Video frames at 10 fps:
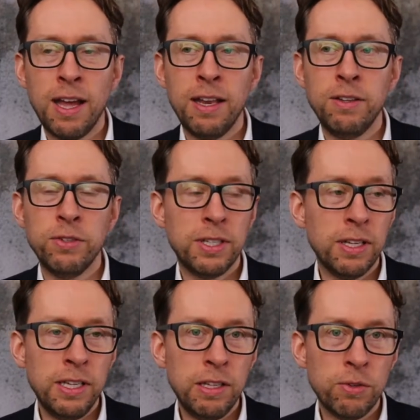that you still
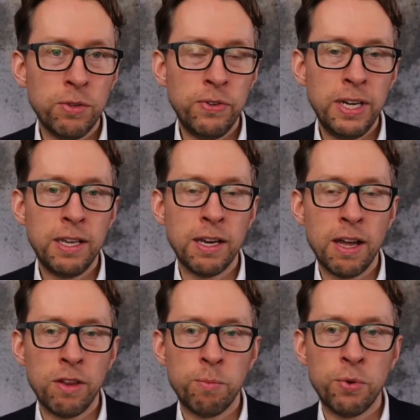need to read
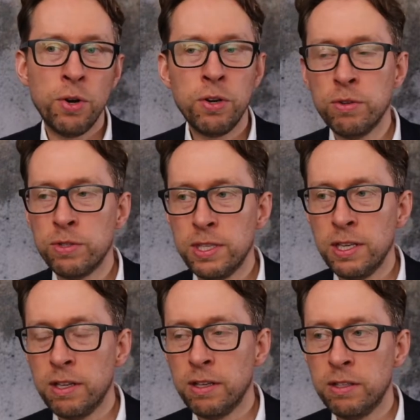another book, you
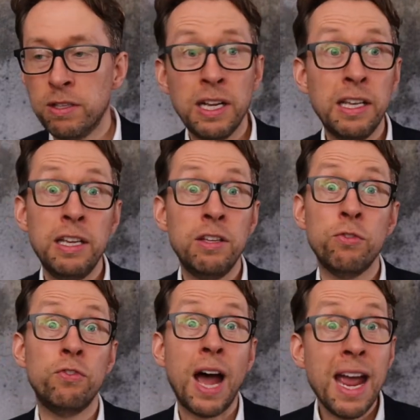still still need to
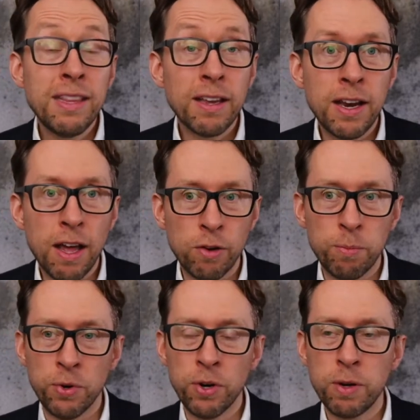write another
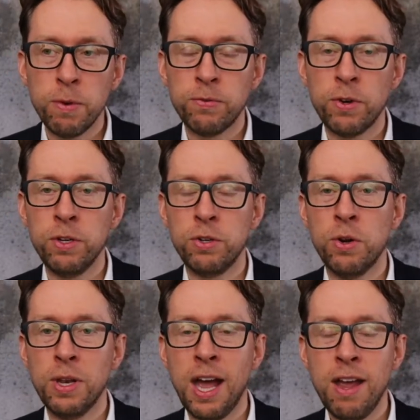book before you go
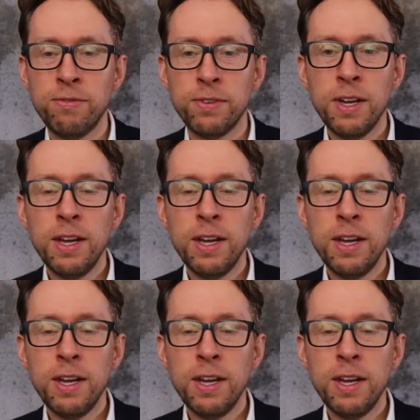live.